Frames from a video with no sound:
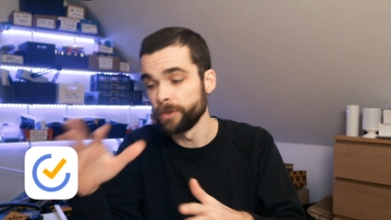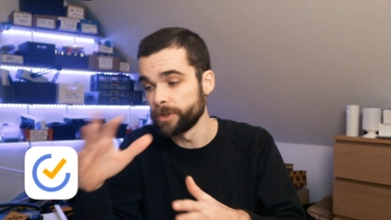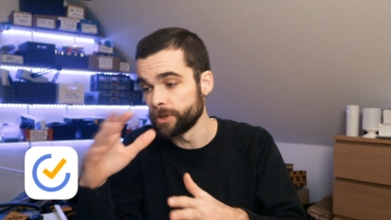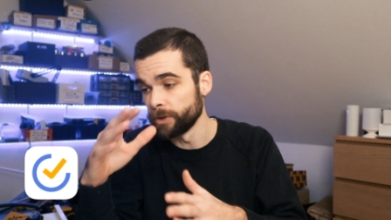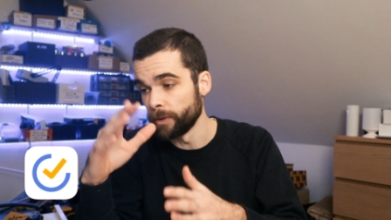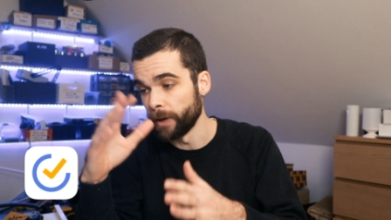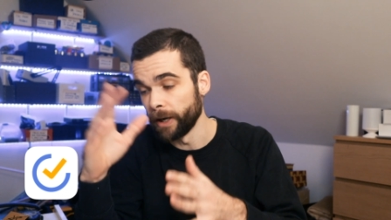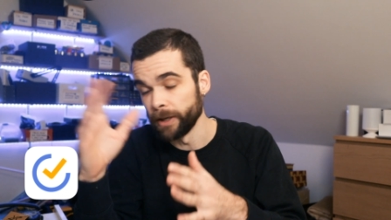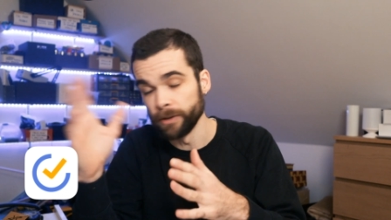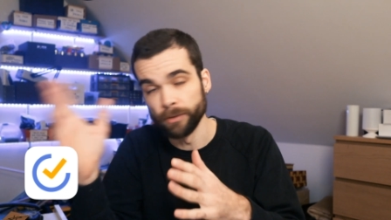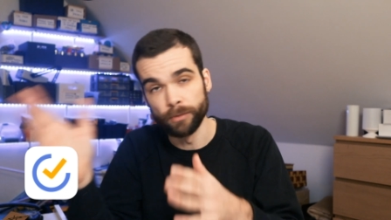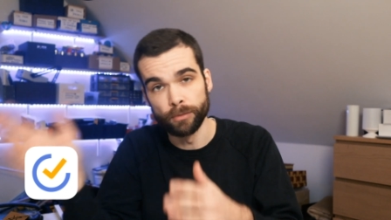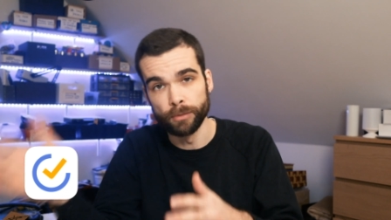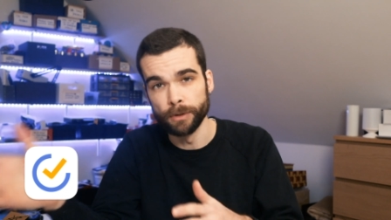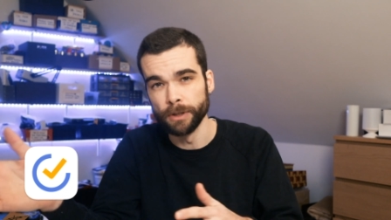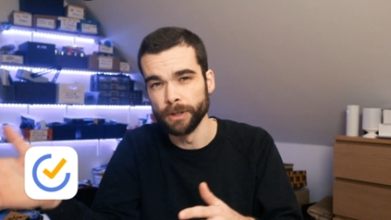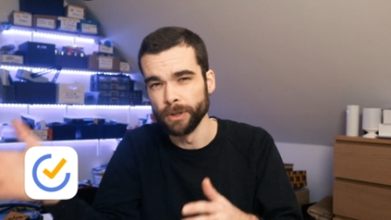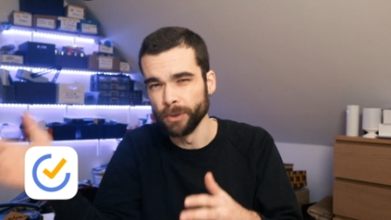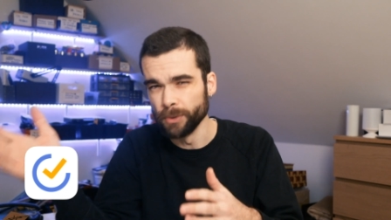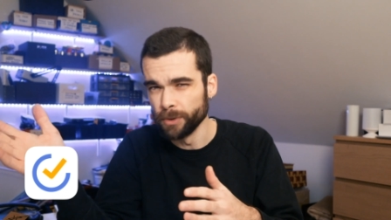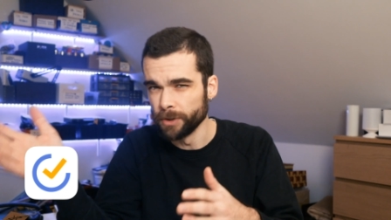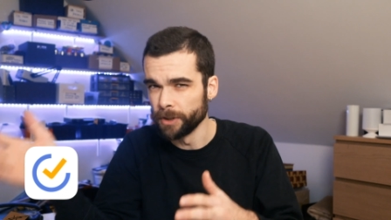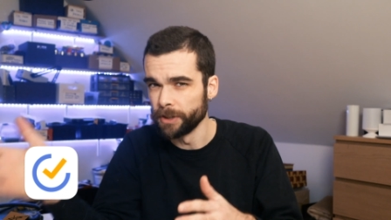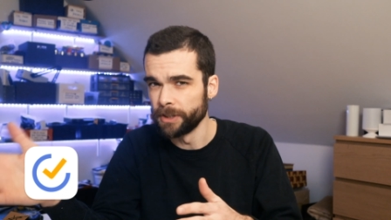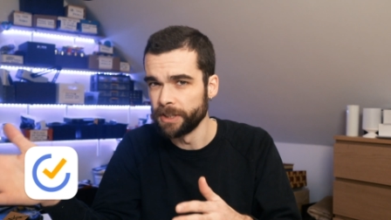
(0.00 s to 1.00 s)
so I don't really
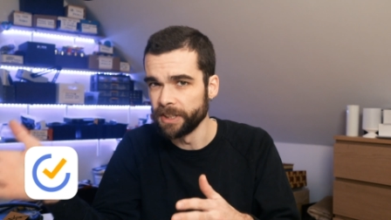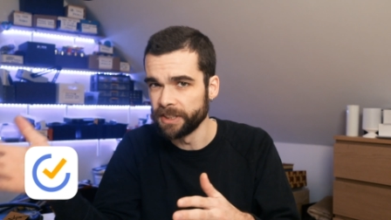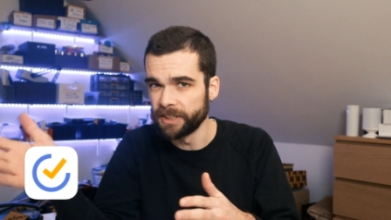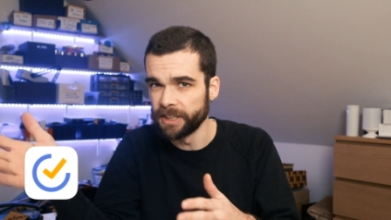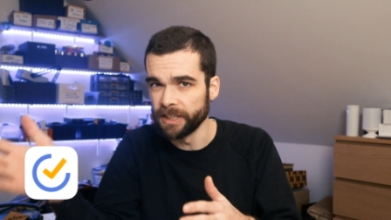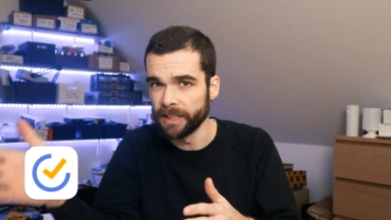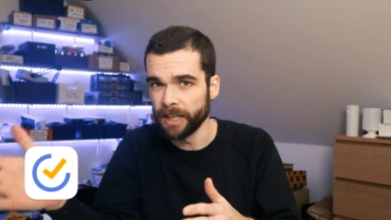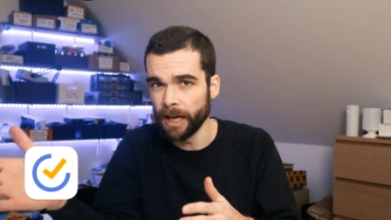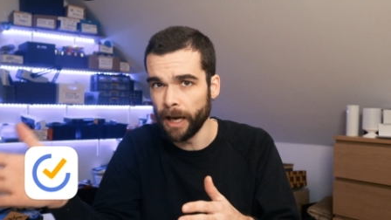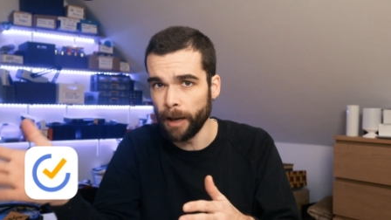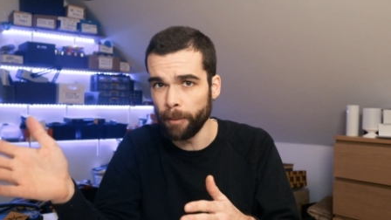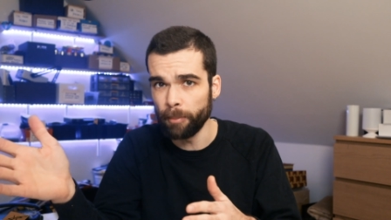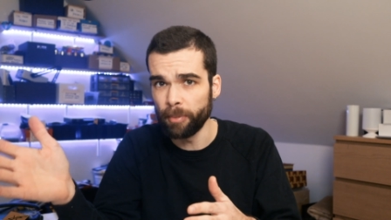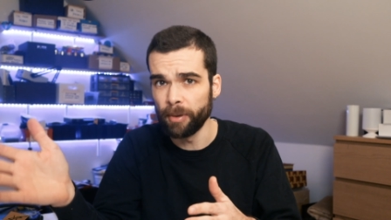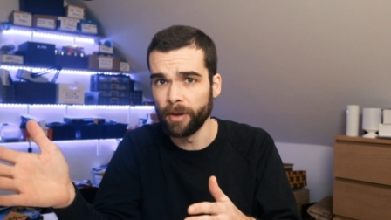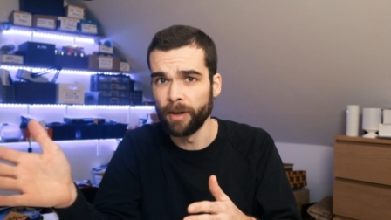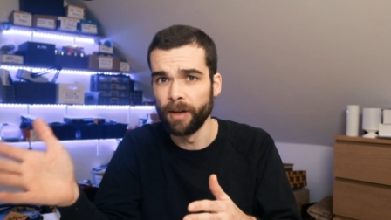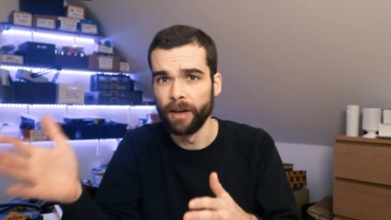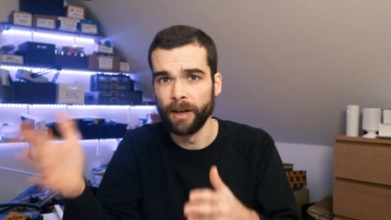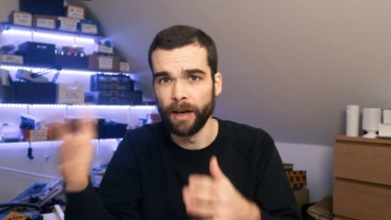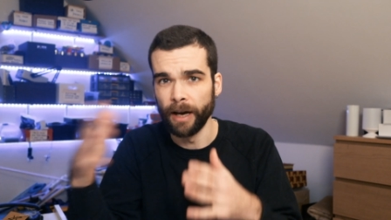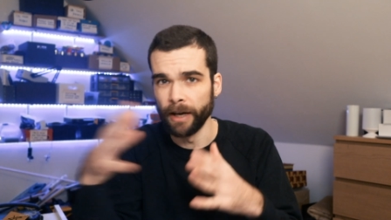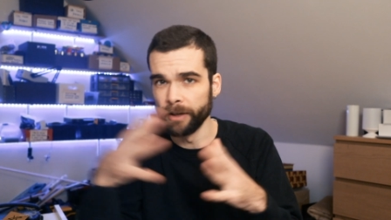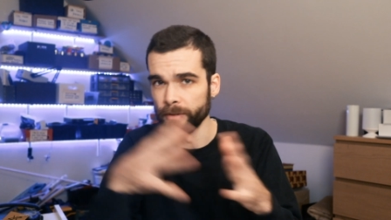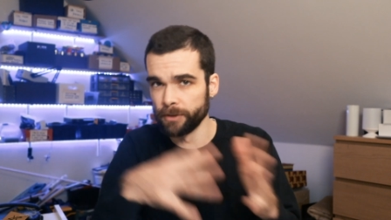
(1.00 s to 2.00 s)
use the TickTick app.
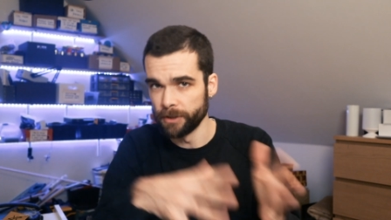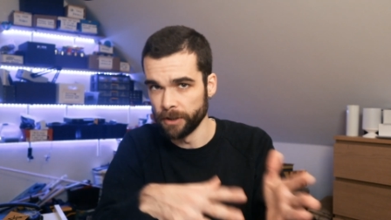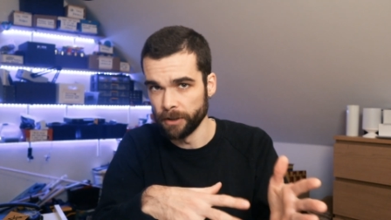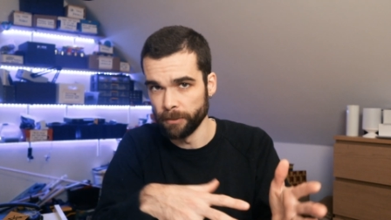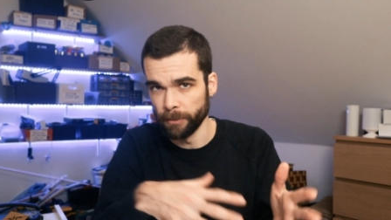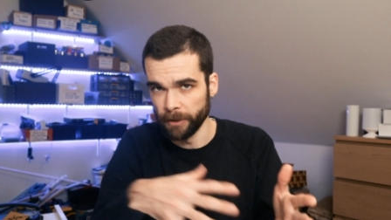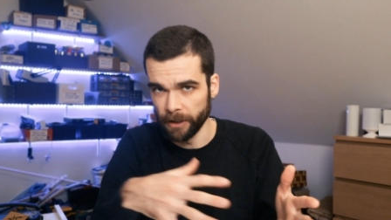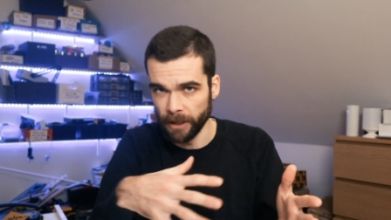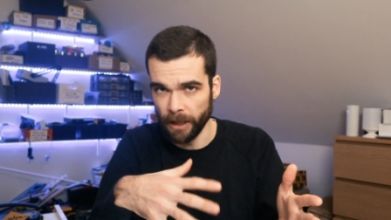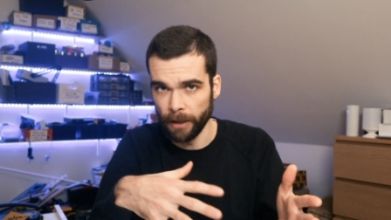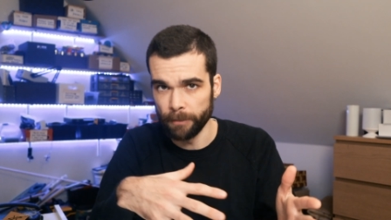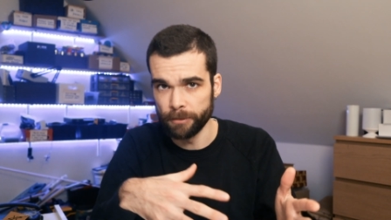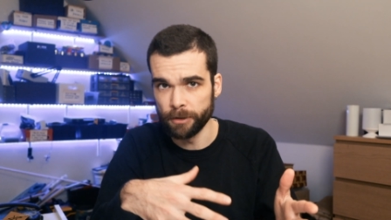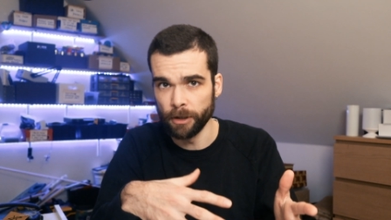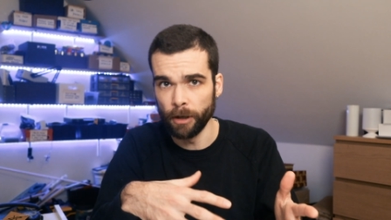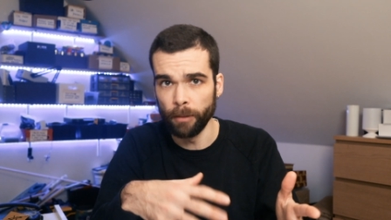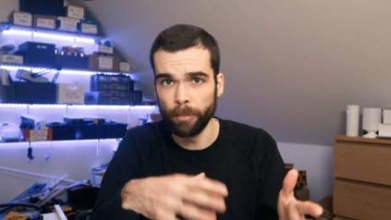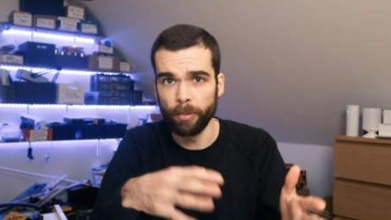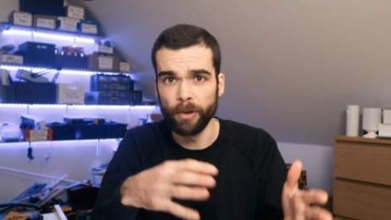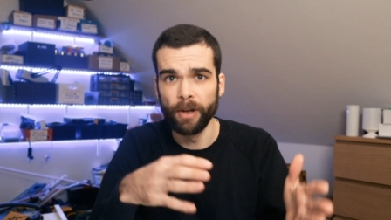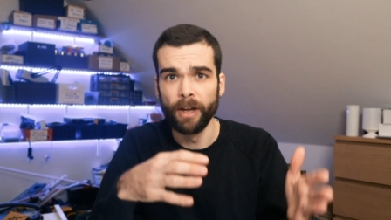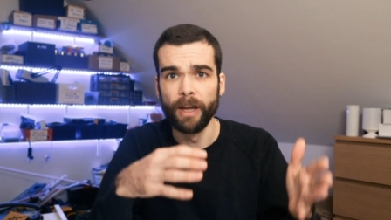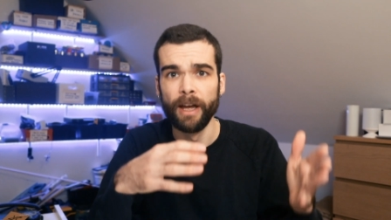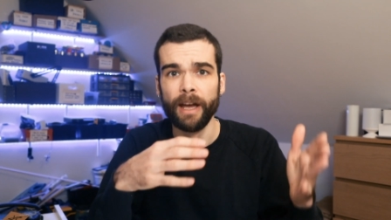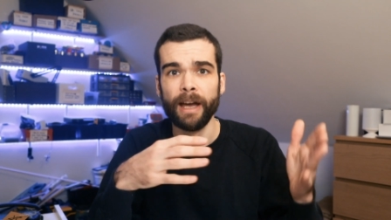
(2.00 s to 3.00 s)
I use it on my laptop.